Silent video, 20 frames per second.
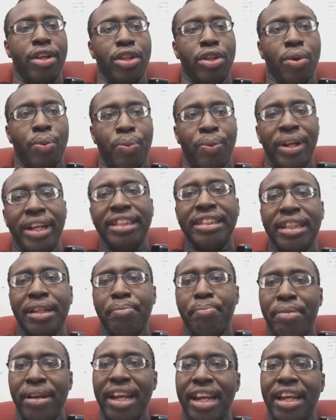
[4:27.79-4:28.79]
The
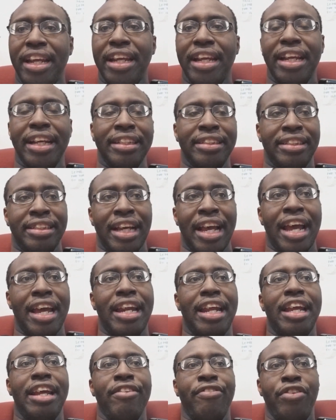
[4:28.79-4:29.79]
reason being is
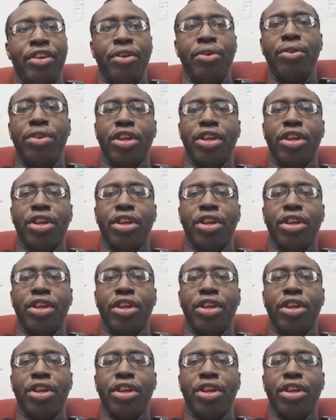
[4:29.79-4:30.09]
that if you